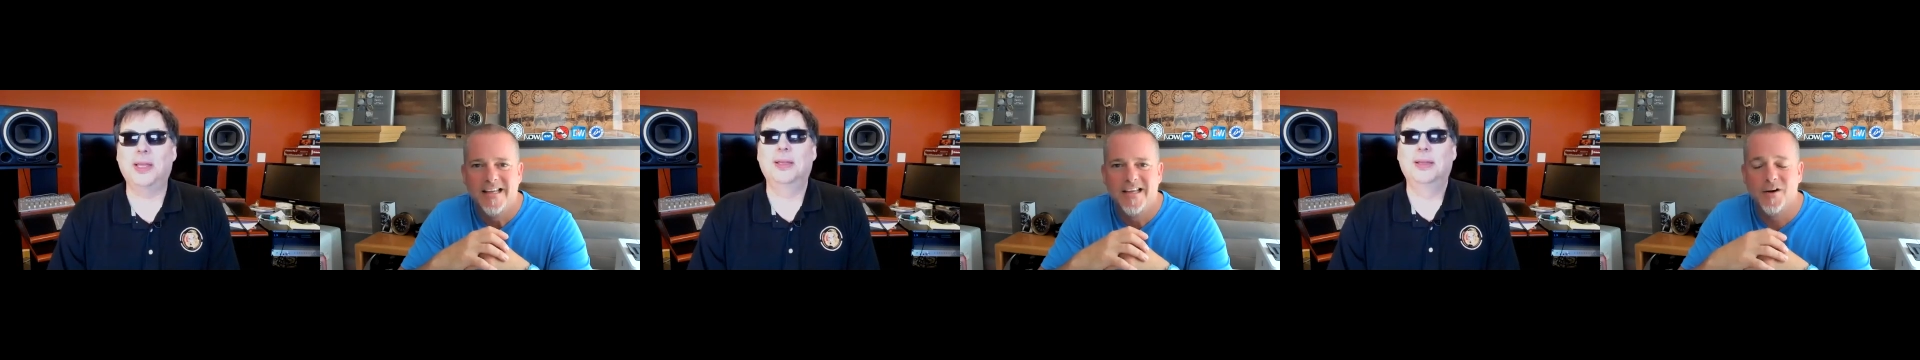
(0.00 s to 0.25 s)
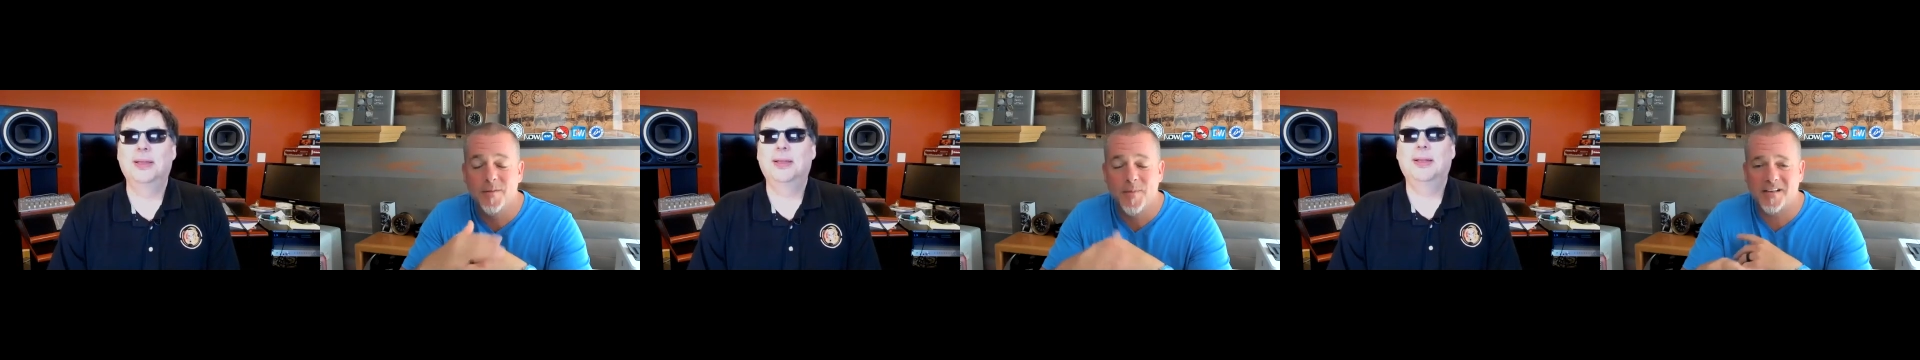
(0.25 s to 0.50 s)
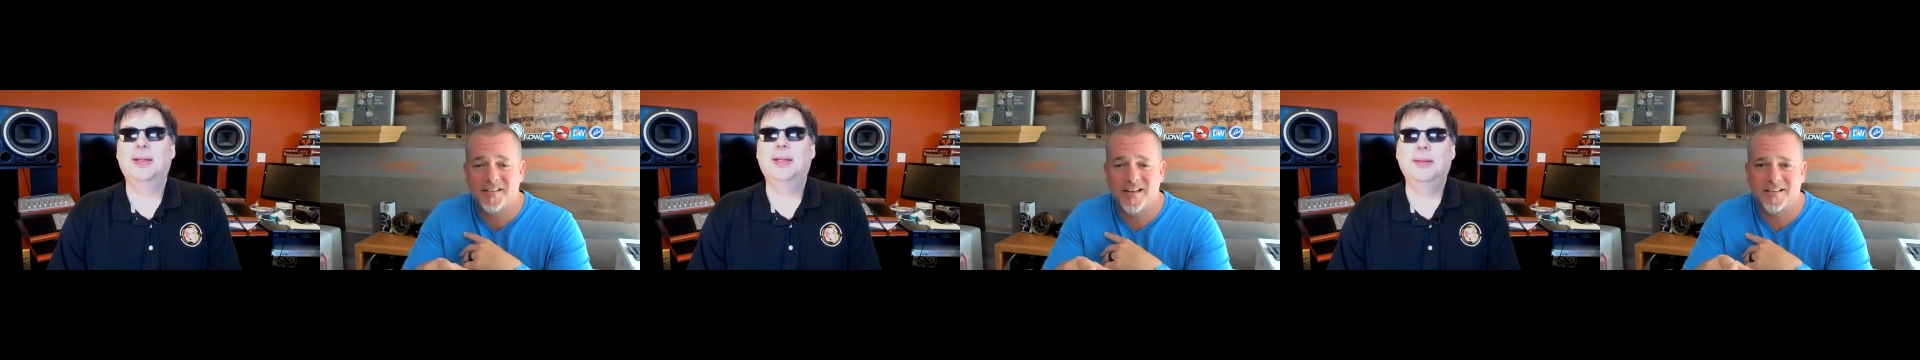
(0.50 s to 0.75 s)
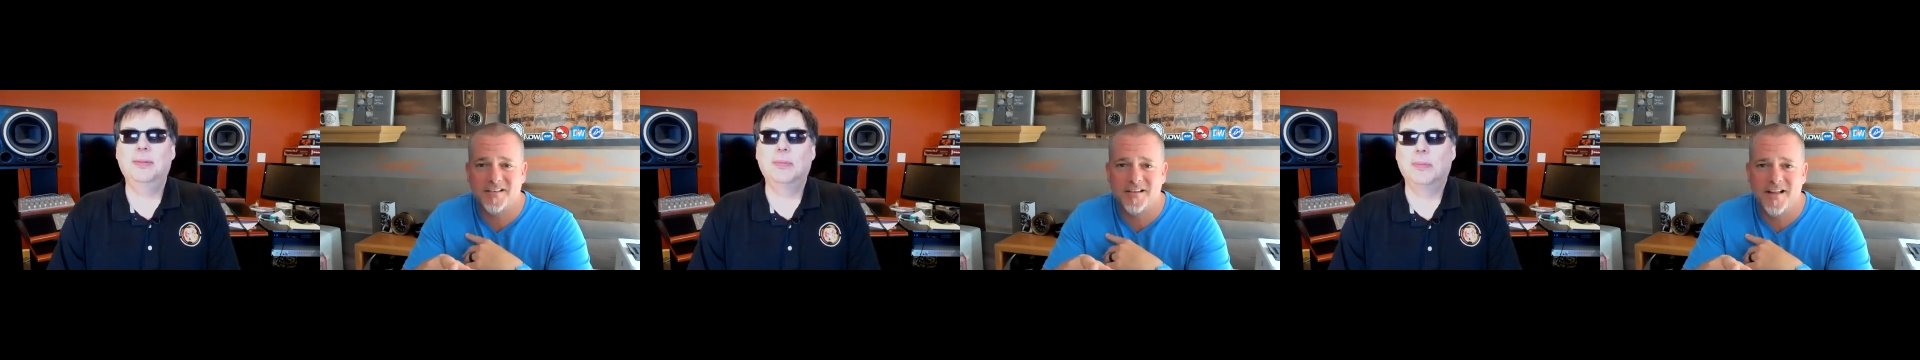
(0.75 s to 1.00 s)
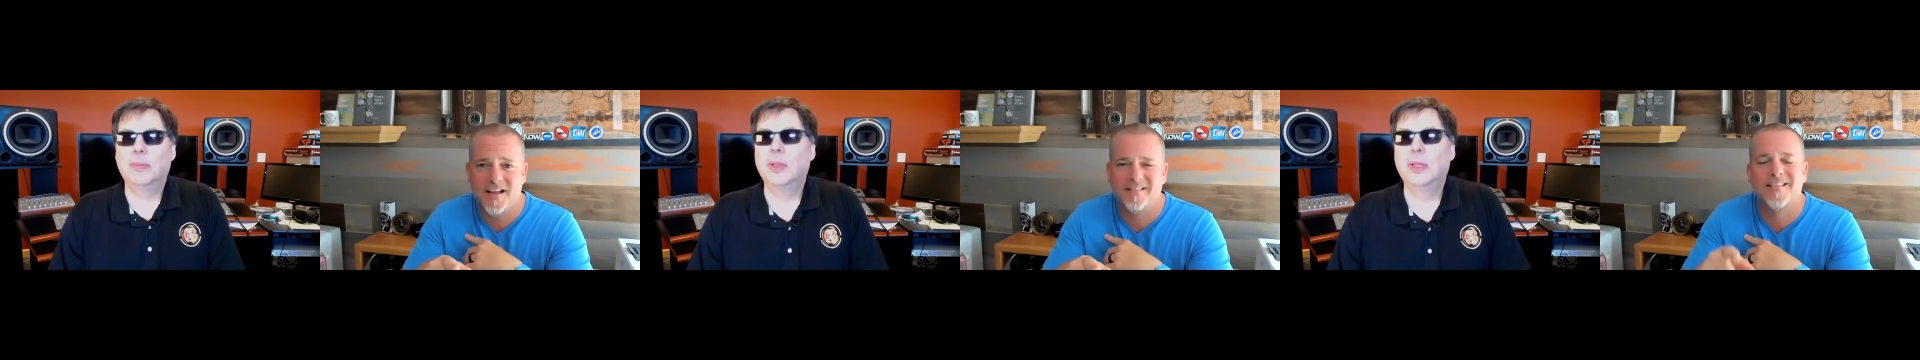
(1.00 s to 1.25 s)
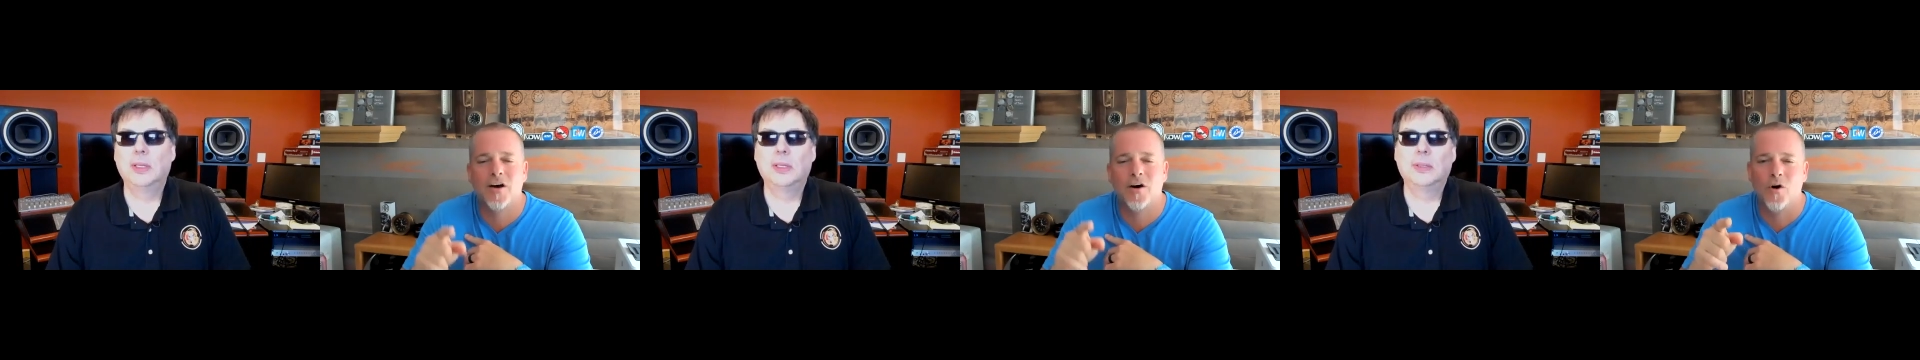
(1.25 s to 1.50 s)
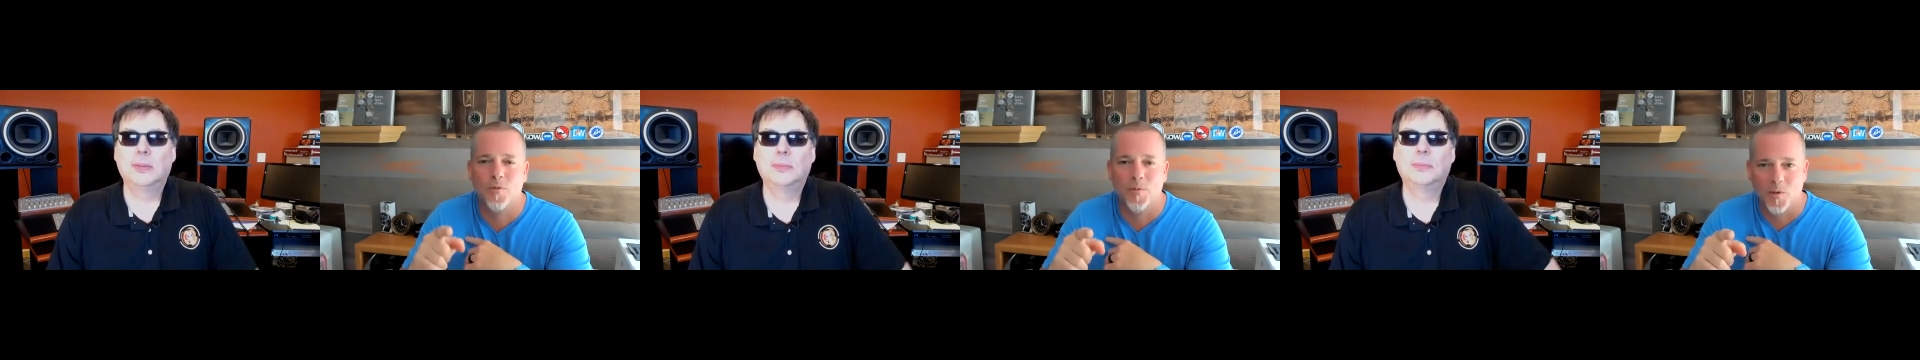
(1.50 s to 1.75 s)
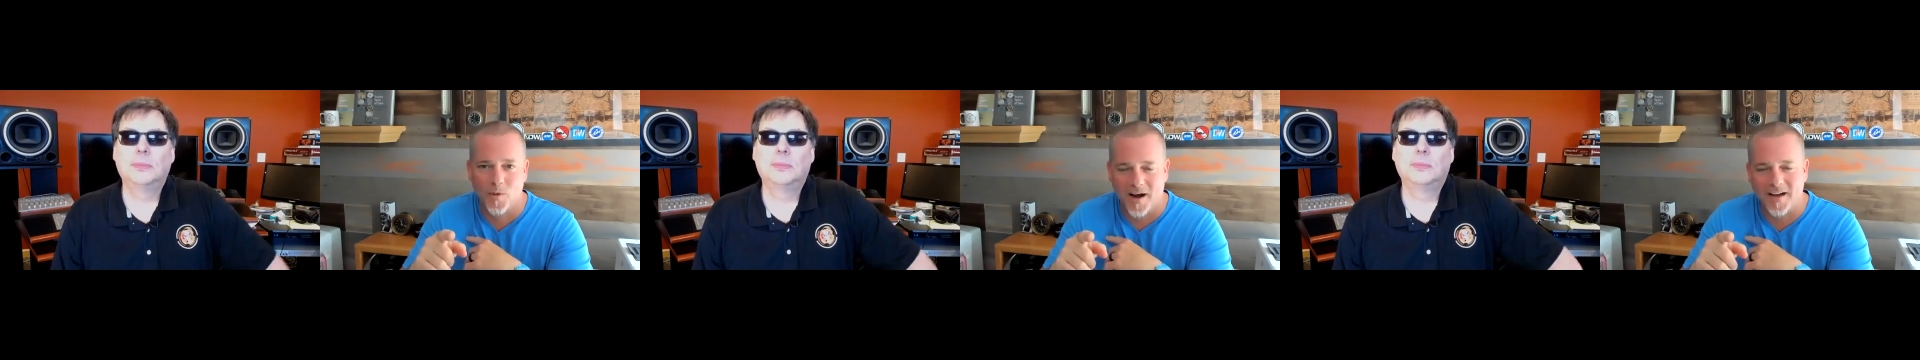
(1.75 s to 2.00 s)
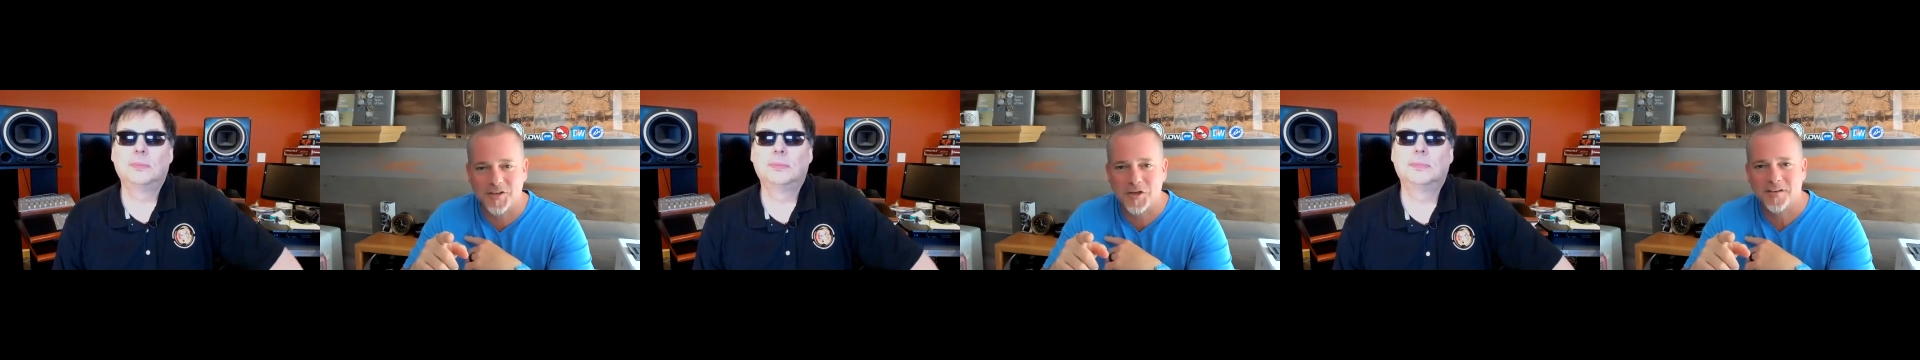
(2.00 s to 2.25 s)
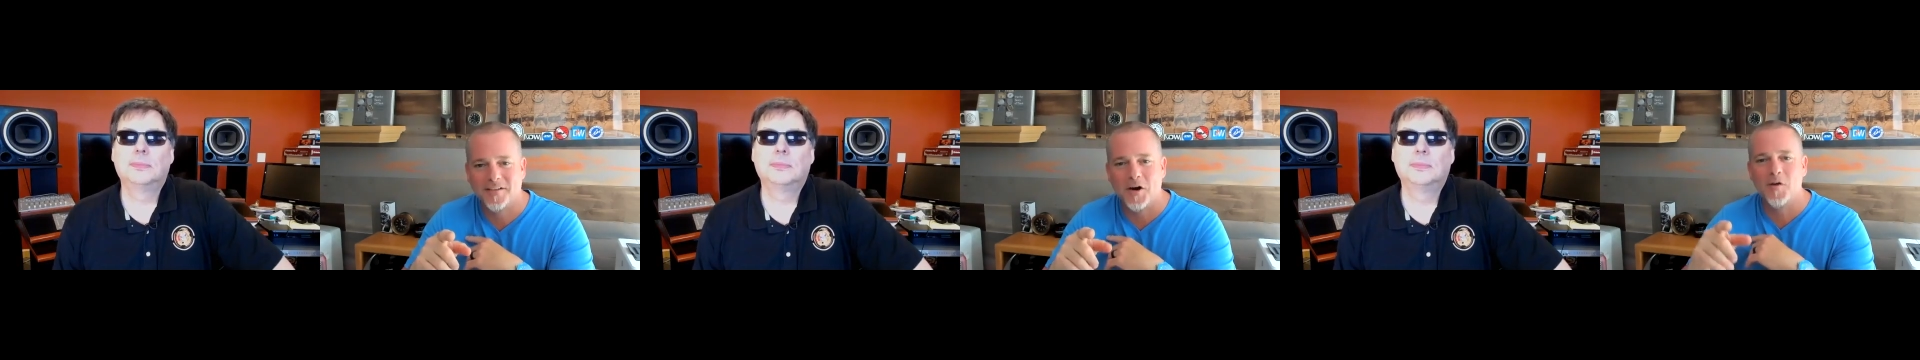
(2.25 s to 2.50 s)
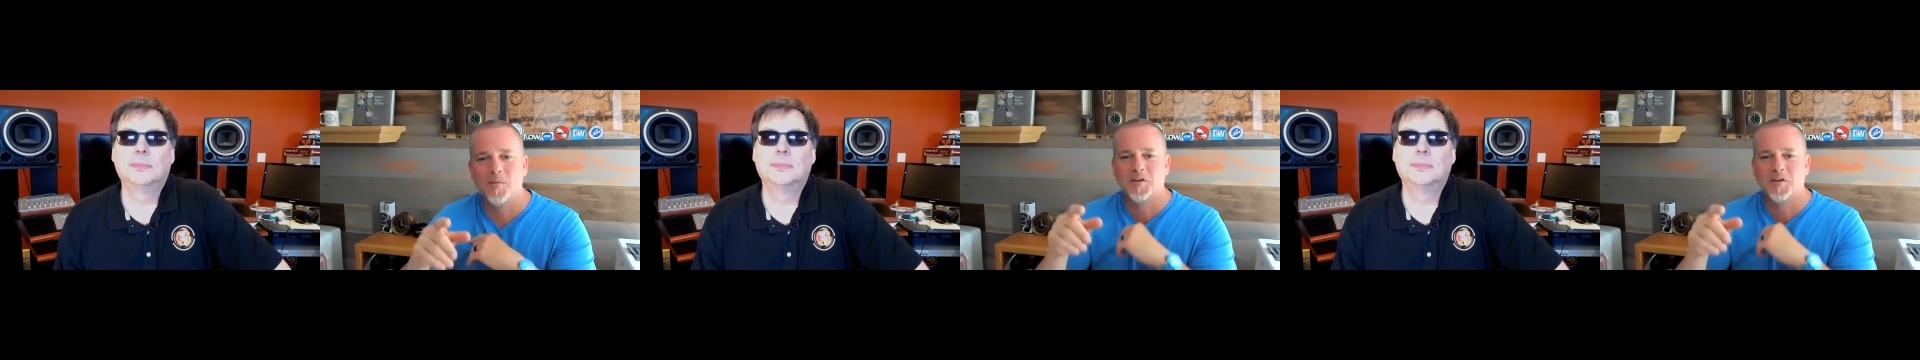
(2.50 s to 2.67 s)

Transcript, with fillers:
Speaker 1: You know the best answer to that? The Homer watch. The Homer